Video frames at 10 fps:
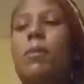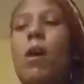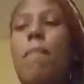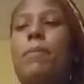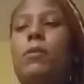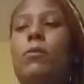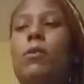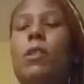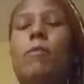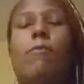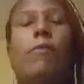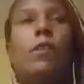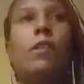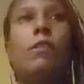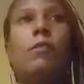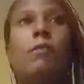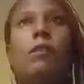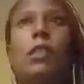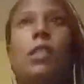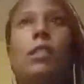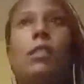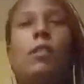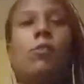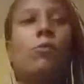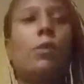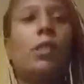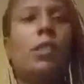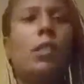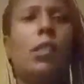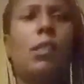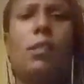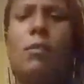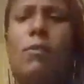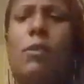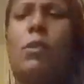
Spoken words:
Opportunity for at least a little bit of love